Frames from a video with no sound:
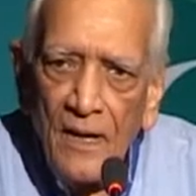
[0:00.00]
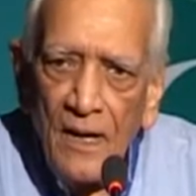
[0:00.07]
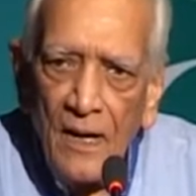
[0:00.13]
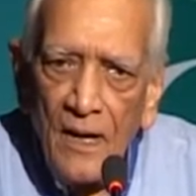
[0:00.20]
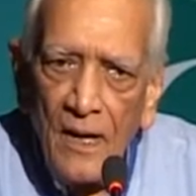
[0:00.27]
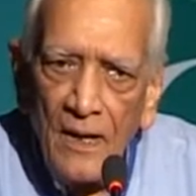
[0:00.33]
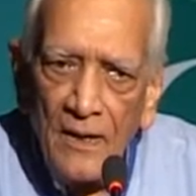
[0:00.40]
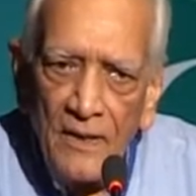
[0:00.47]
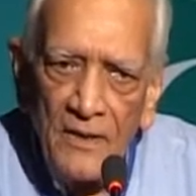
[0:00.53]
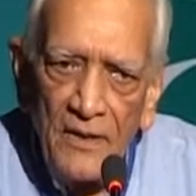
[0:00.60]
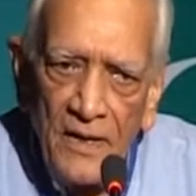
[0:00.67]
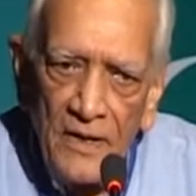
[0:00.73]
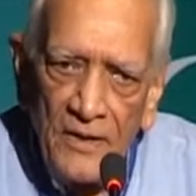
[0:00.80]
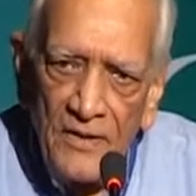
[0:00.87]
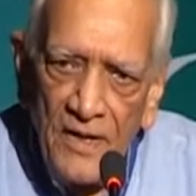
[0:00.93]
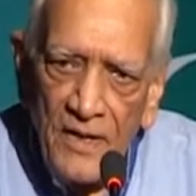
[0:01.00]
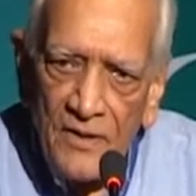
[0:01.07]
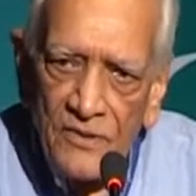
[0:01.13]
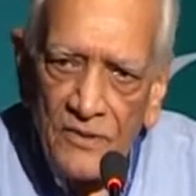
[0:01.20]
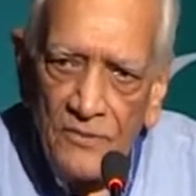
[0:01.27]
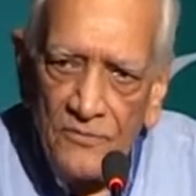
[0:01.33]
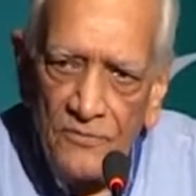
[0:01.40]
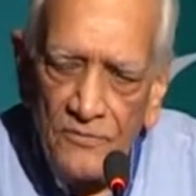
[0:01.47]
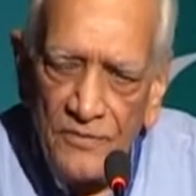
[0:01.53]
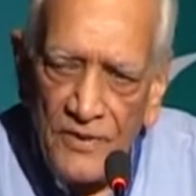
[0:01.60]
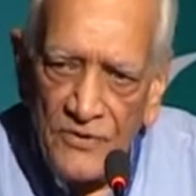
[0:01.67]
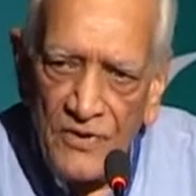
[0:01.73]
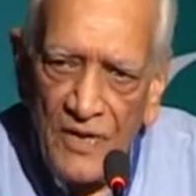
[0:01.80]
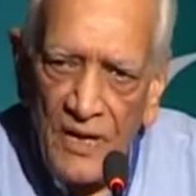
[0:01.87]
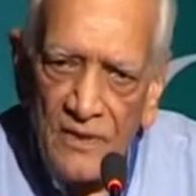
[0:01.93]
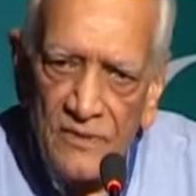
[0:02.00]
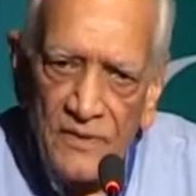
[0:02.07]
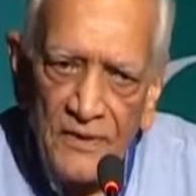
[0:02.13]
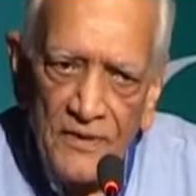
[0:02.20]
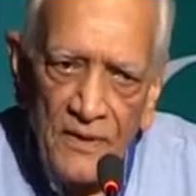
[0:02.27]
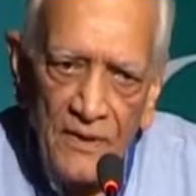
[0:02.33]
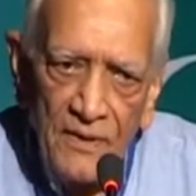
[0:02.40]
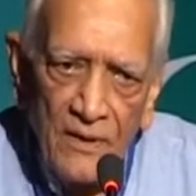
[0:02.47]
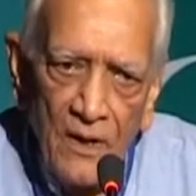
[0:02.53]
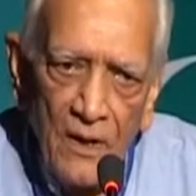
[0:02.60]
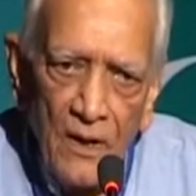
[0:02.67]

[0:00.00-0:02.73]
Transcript: uh, in edicts which he has written